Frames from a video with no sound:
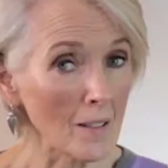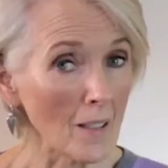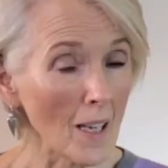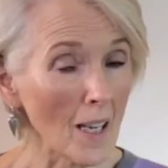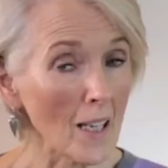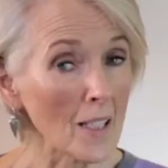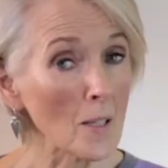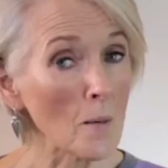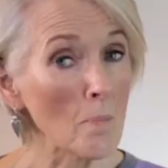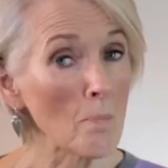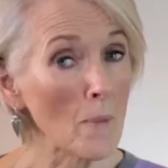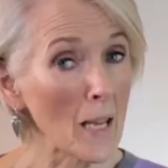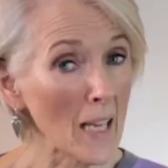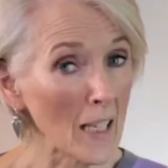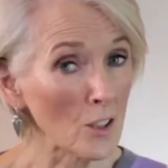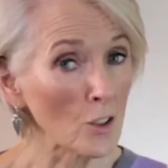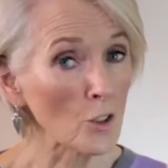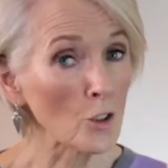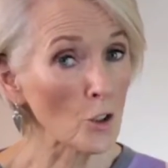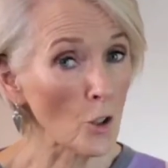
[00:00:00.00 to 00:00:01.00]
and a
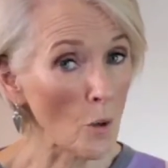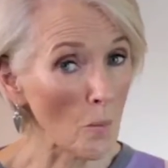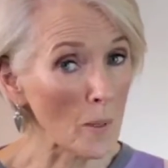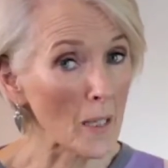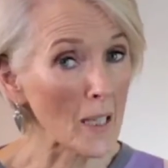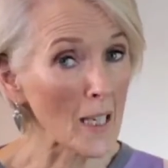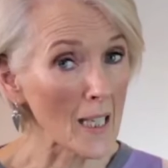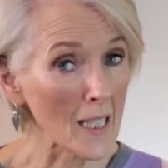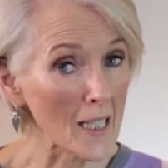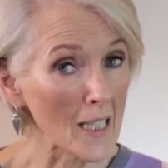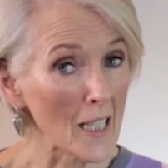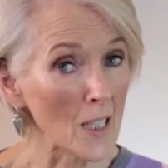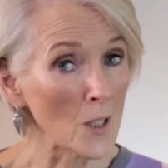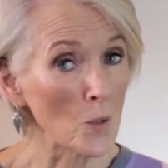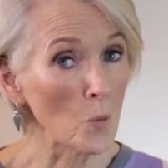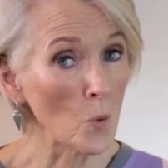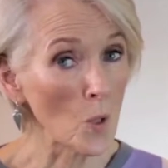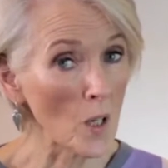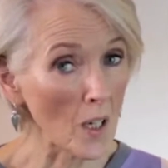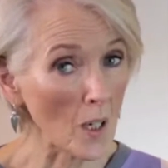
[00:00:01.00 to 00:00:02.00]

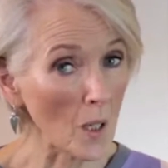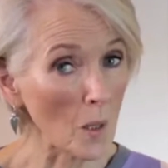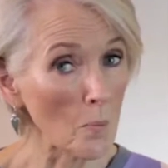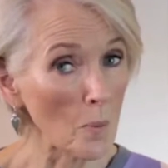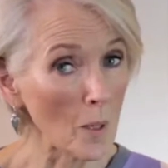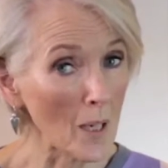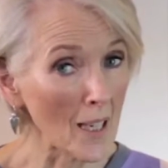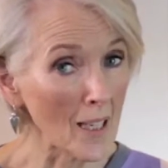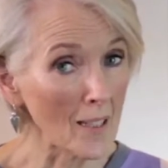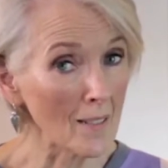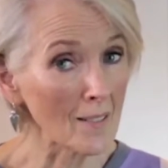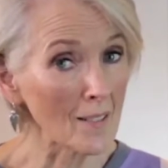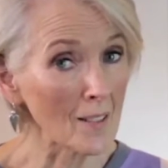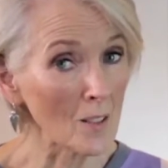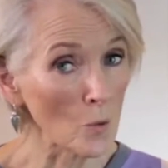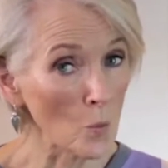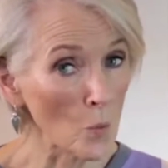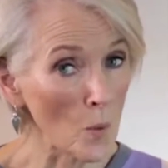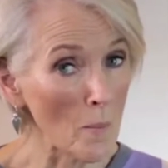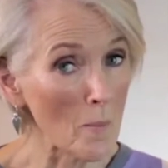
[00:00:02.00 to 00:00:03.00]
male-dominated workplace
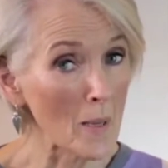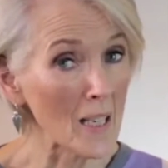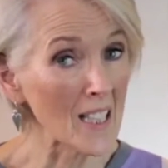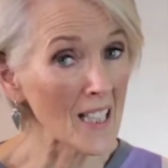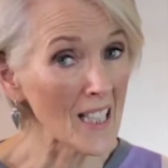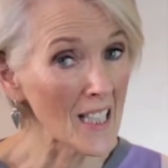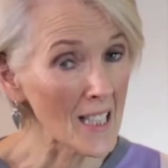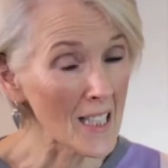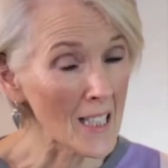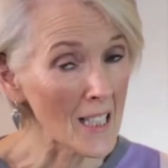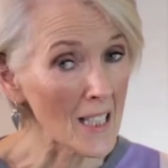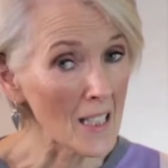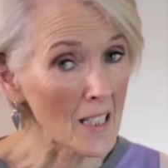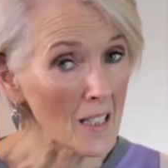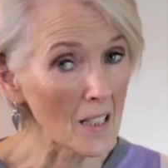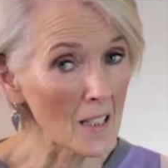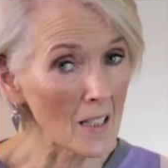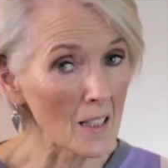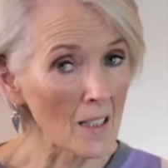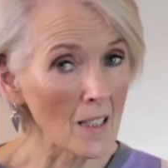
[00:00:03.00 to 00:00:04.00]
and women in
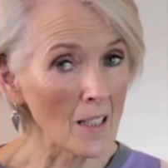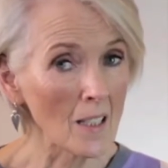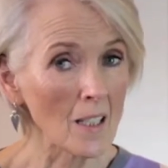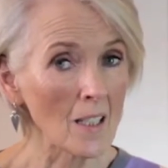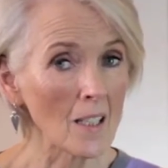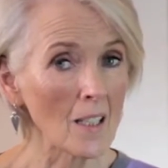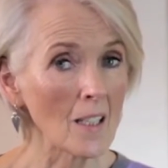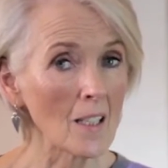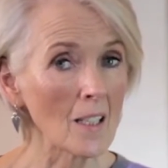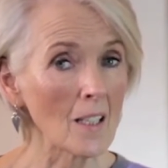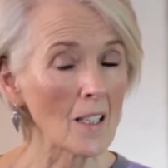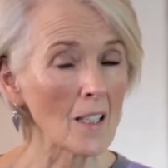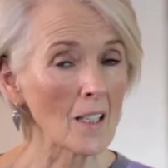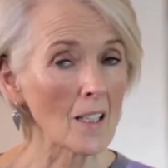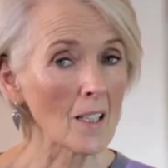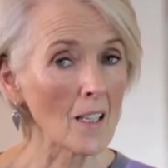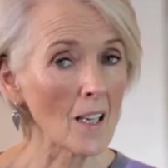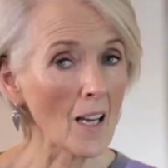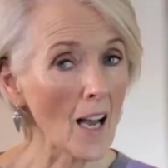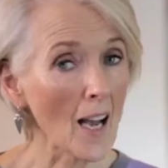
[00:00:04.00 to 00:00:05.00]

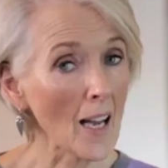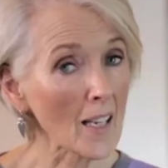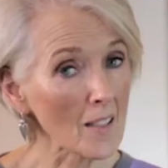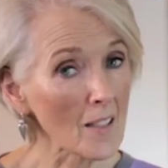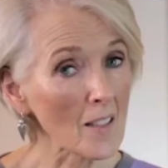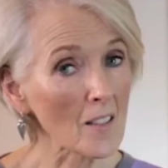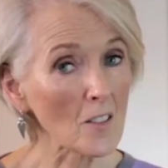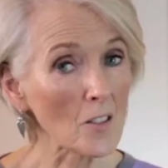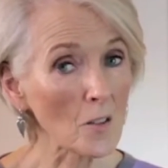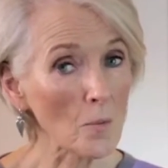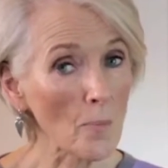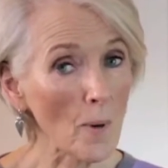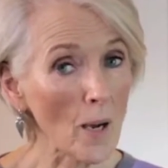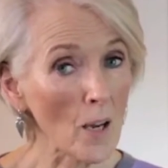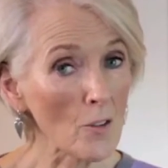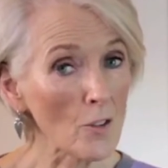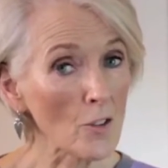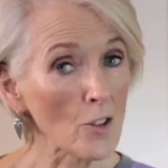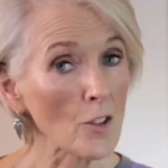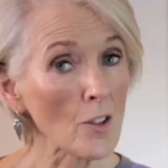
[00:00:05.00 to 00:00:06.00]
it, and it's
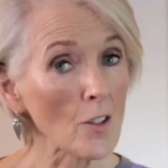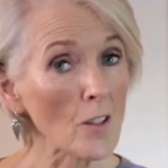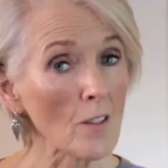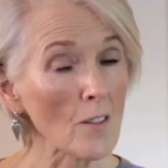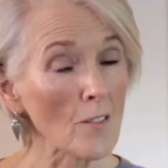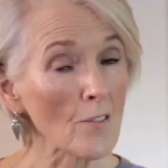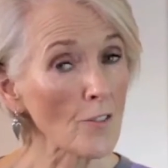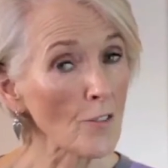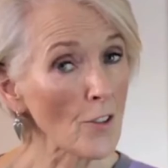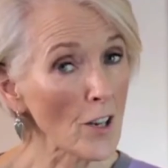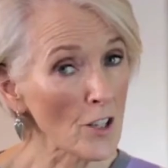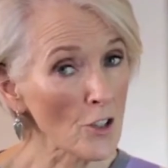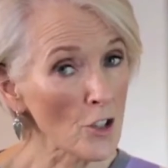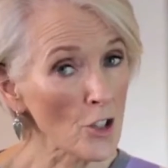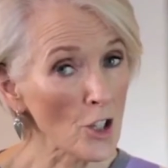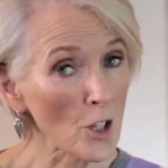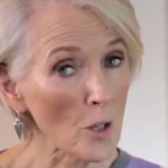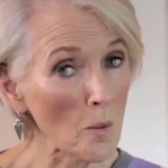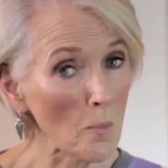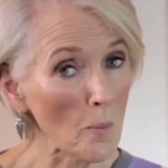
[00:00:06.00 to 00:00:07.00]
about
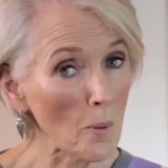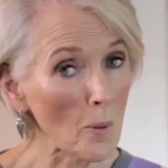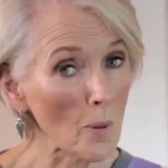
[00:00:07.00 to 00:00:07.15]
friendship